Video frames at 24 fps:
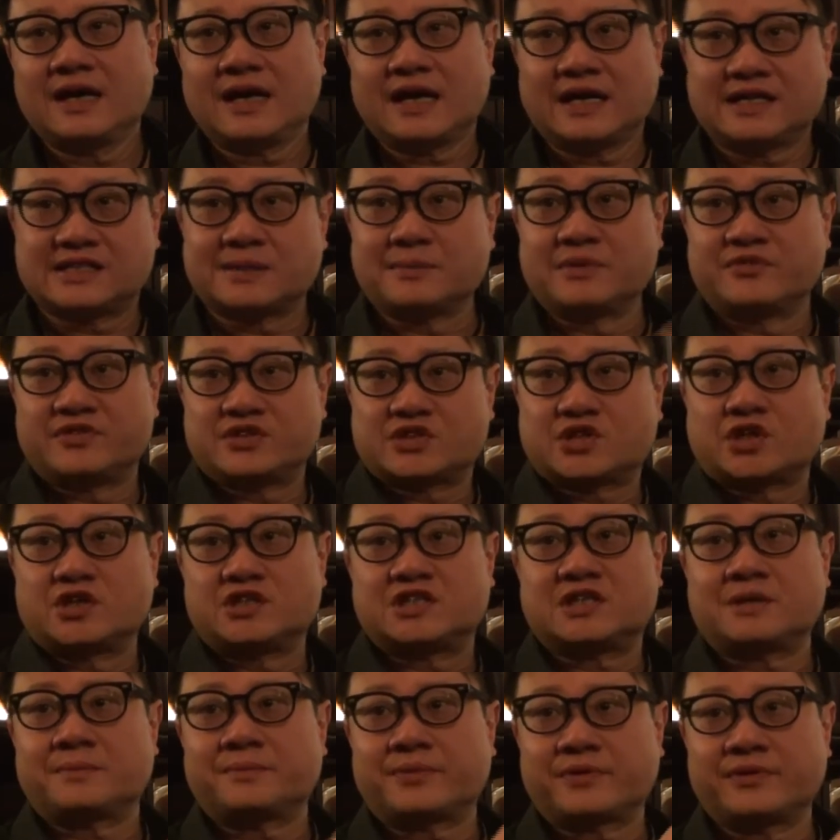and some of his
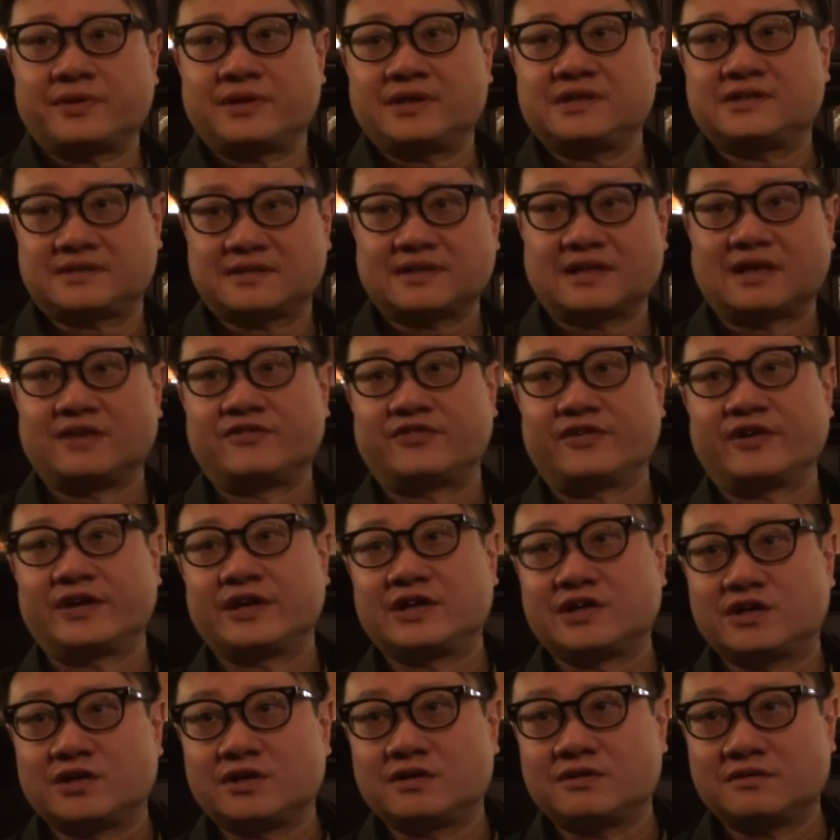contemporaries are very
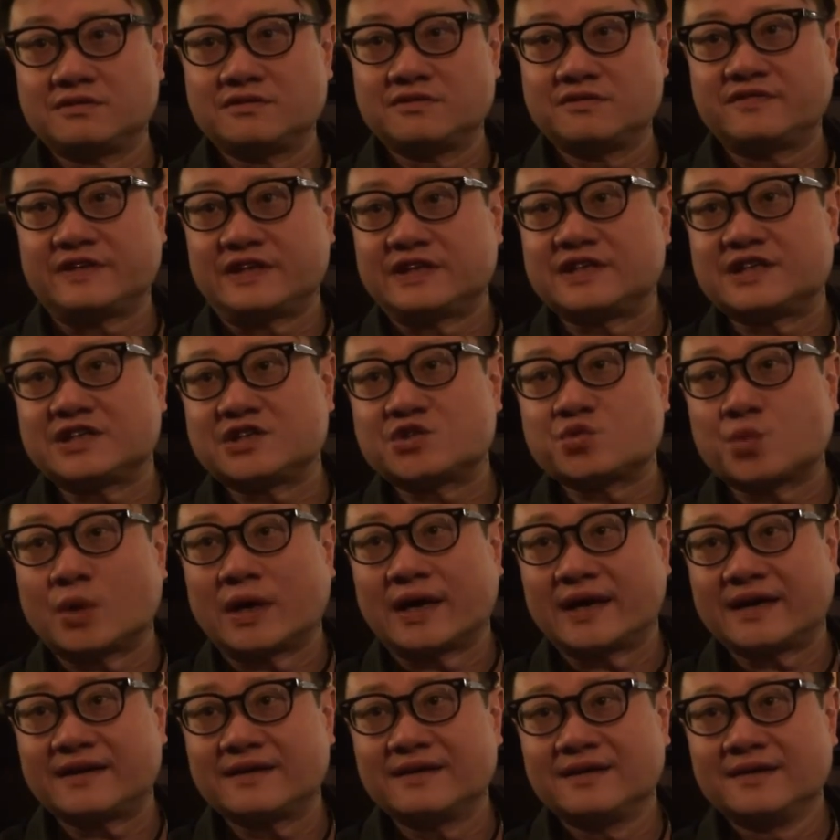good vintage
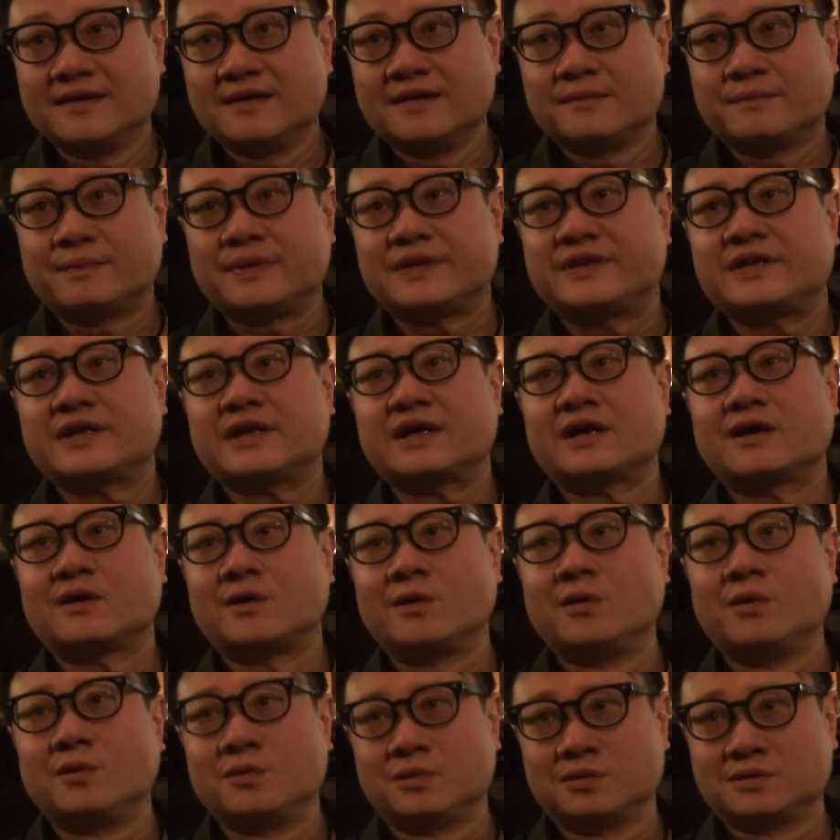wine, but they are
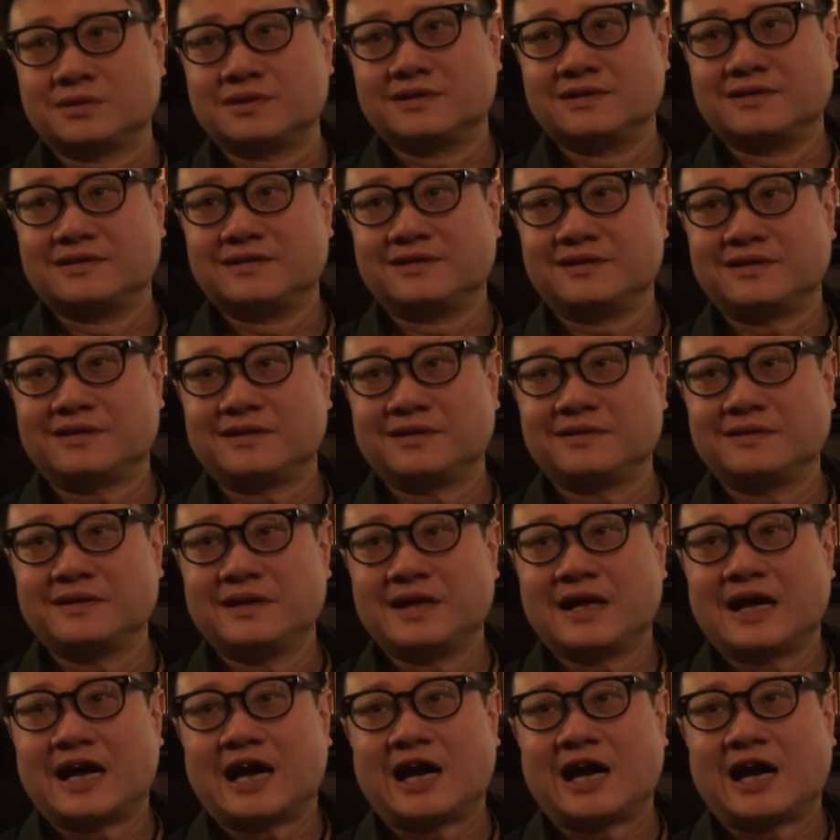old, you know.